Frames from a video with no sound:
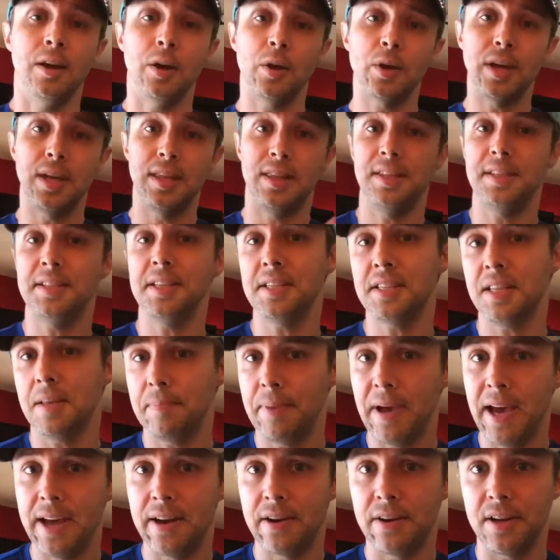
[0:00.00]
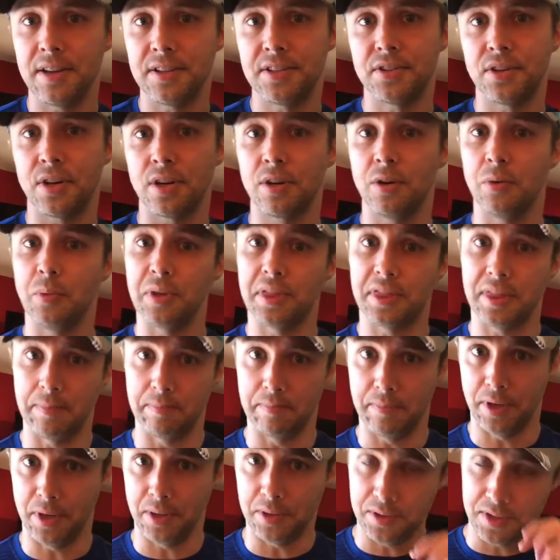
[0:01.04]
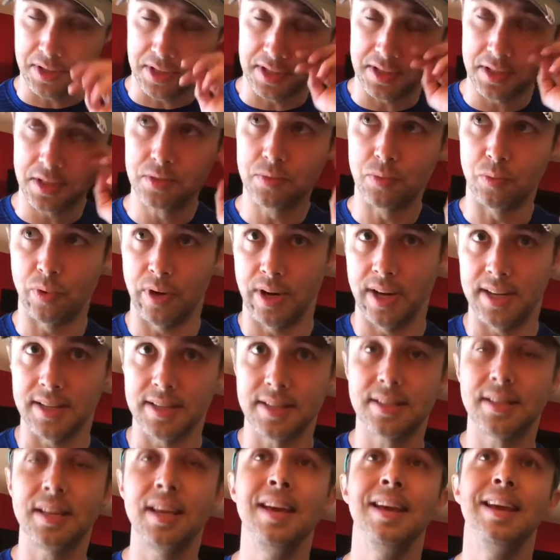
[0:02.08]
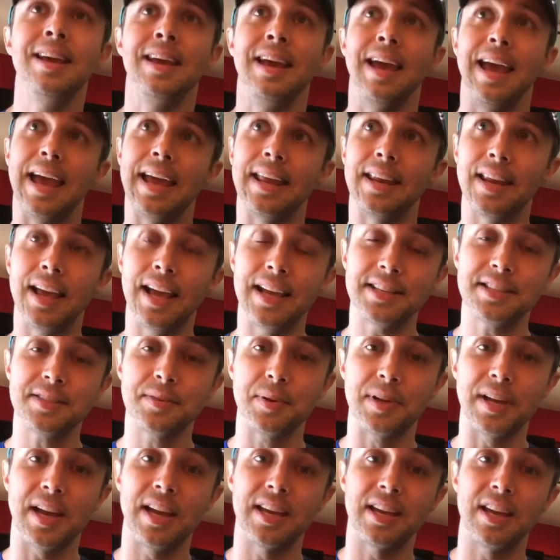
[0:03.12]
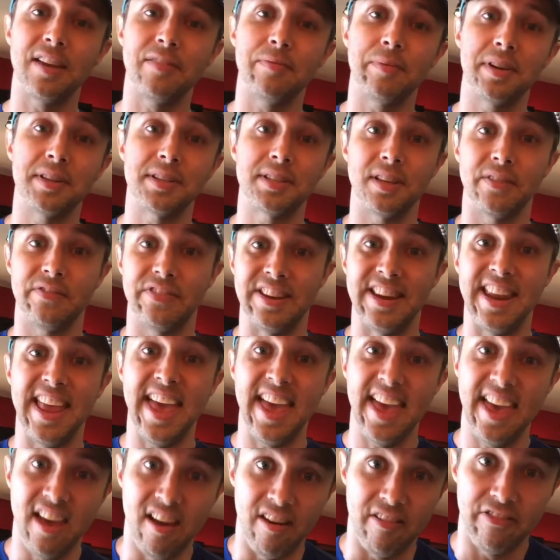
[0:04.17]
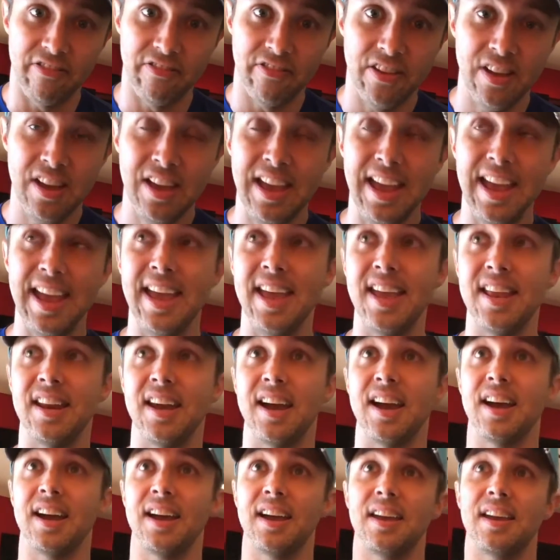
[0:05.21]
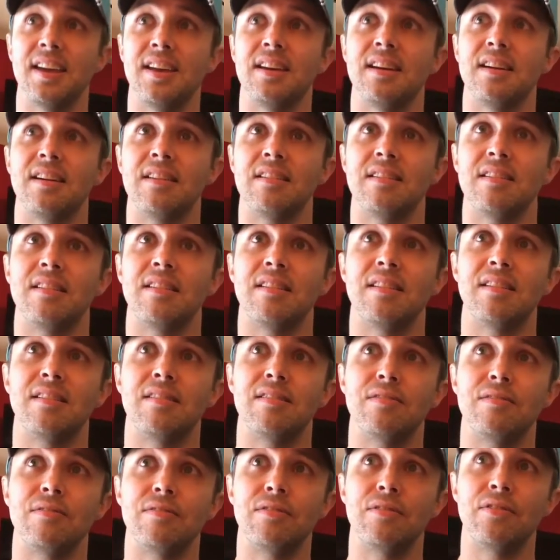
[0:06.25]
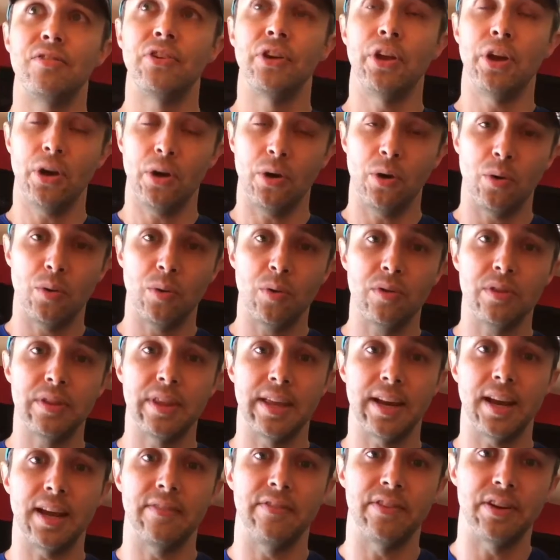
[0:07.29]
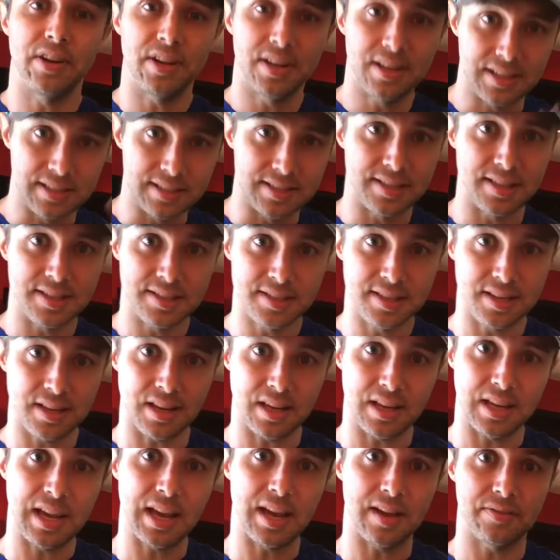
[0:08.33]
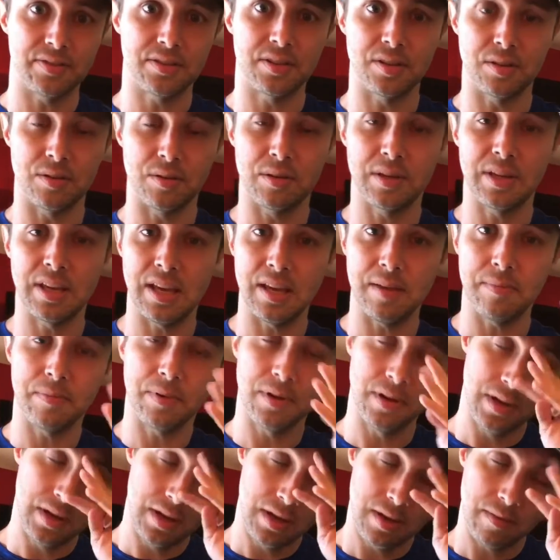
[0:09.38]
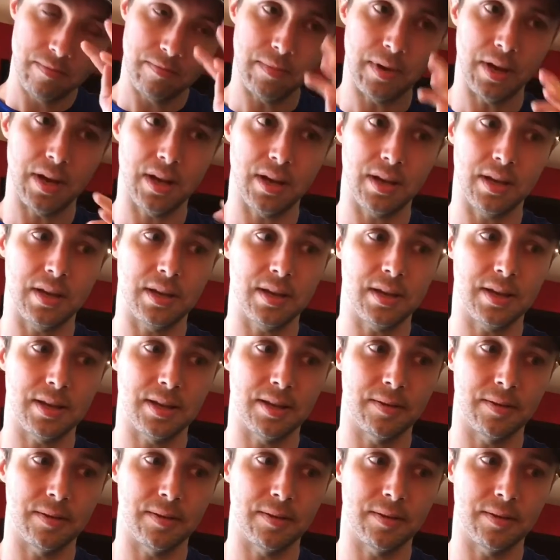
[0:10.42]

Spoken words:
Okay, this is the pattern I struggle with the most. This is rest, and last week I gave myself an F, and I know that I very consistently have to keep my